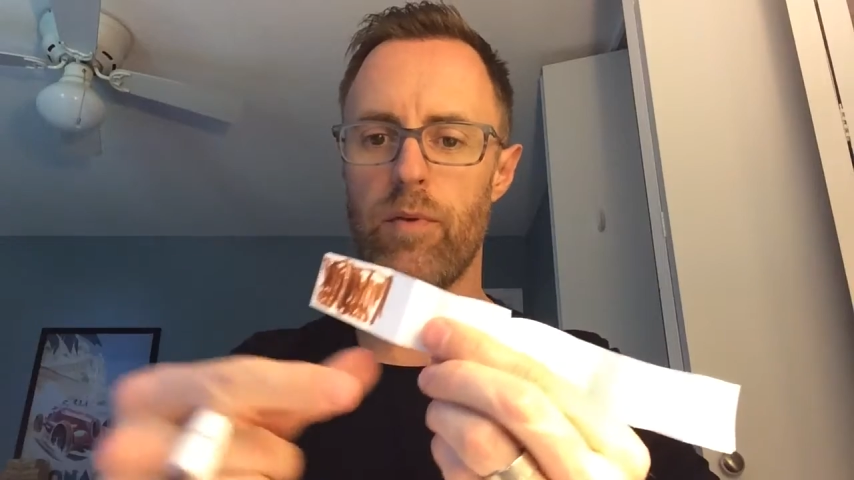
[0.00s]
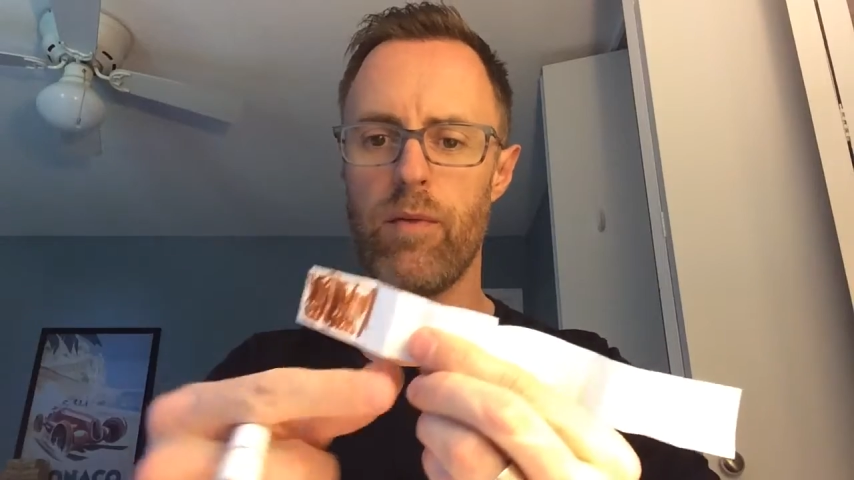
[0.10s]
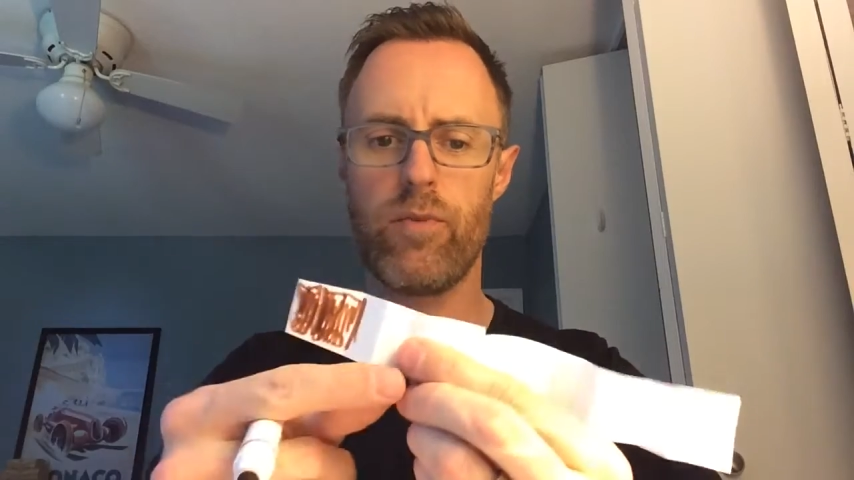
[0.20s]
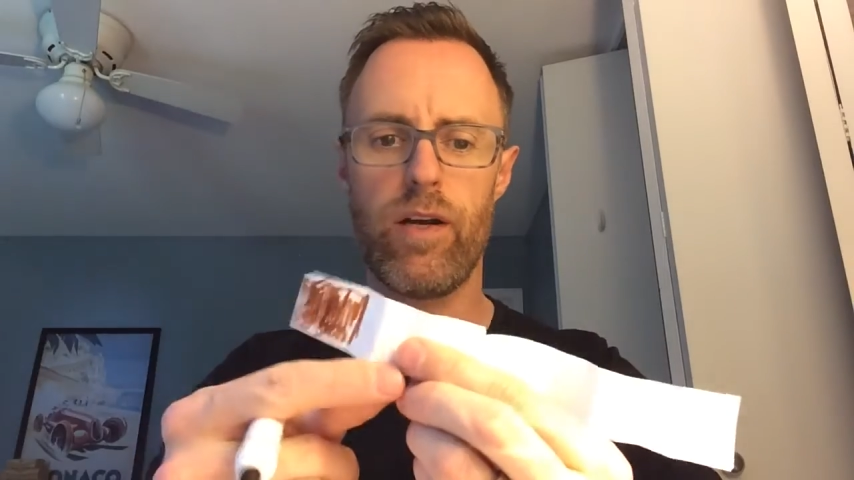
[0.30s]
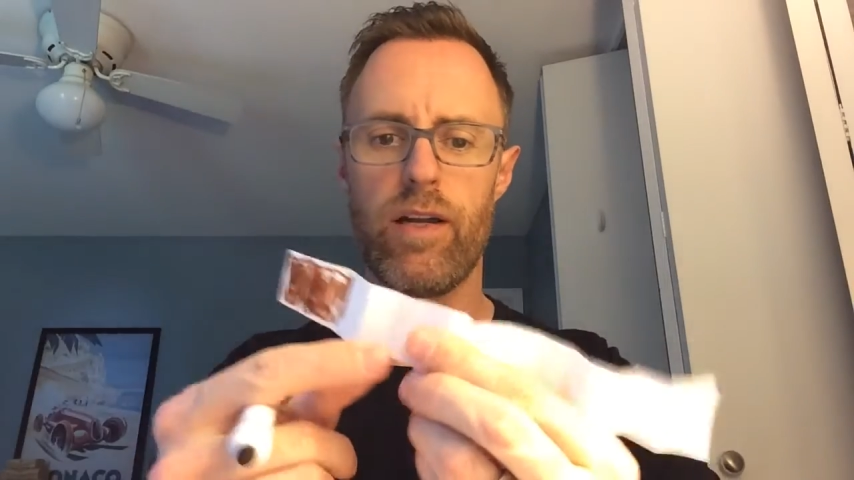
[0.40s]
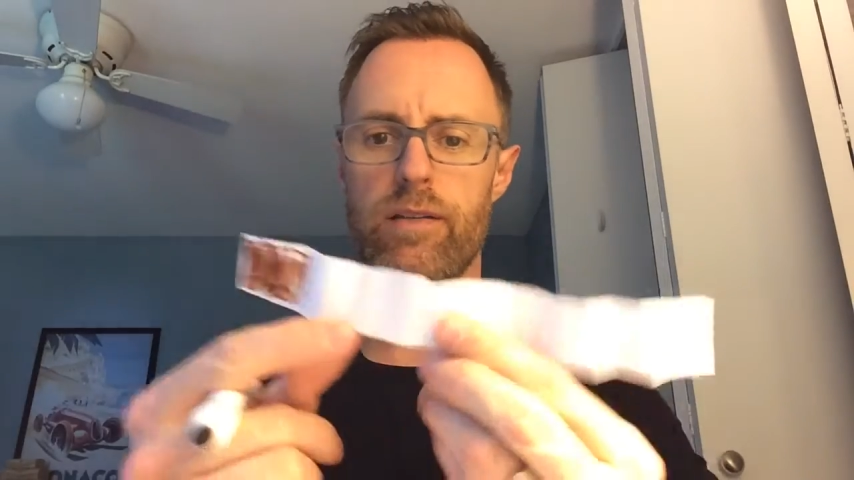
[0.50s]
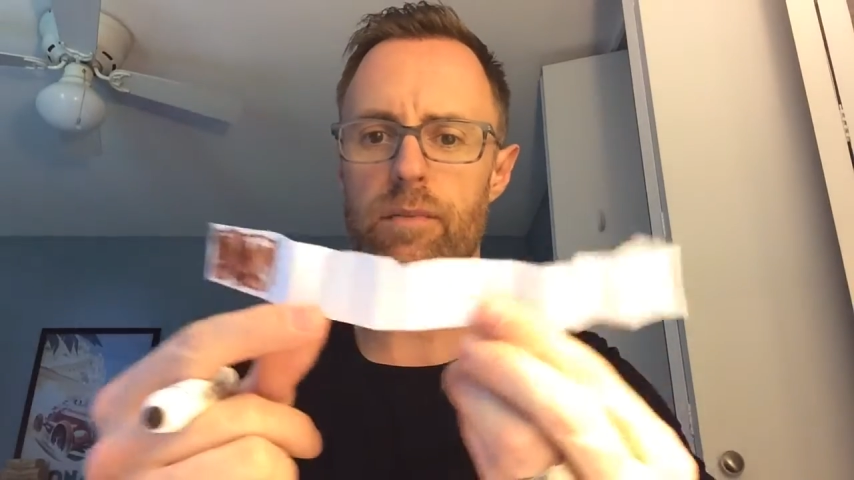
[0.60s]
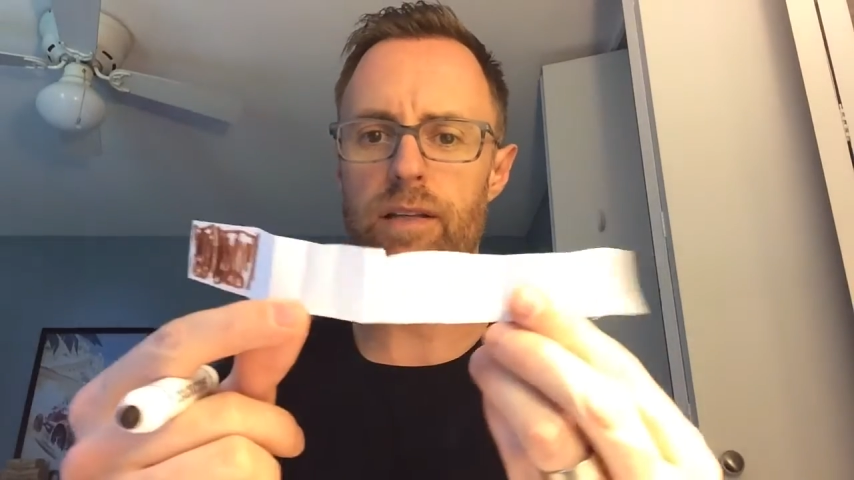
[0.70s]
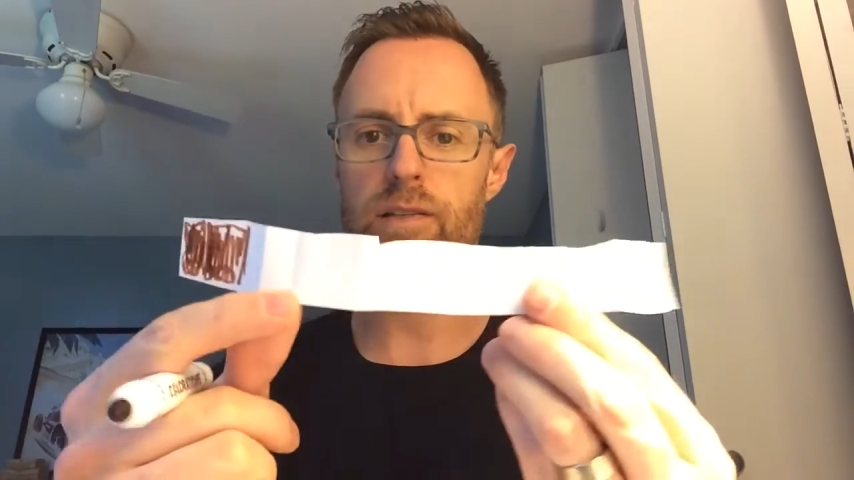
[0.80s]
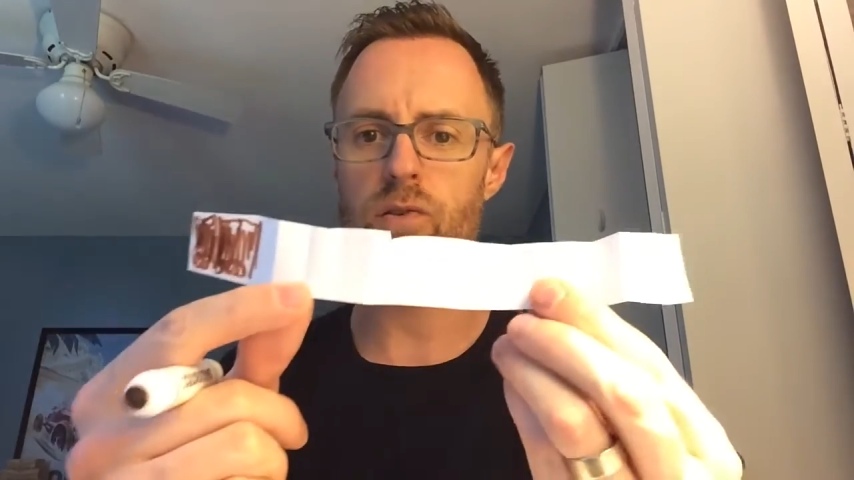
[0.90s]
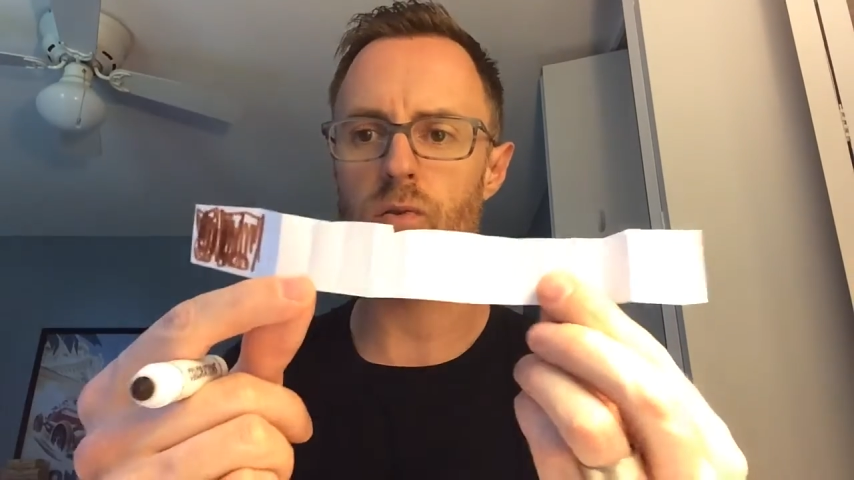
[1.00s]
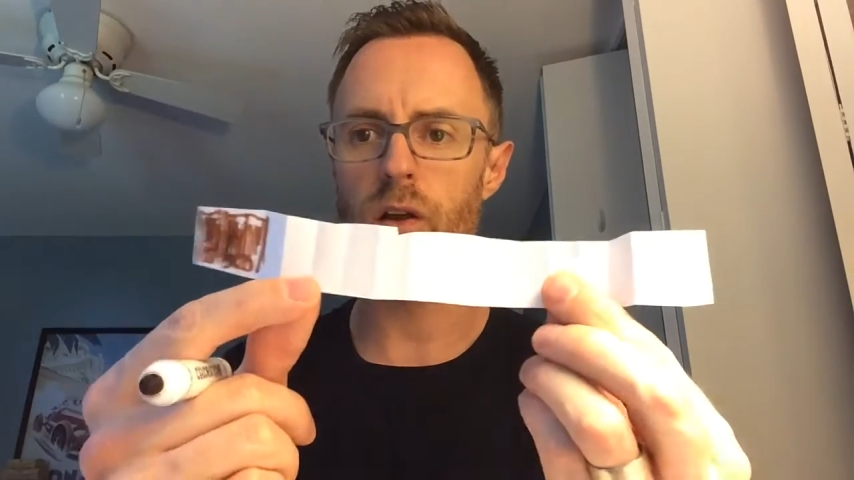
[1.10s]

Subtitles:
but I'm trying not to make this too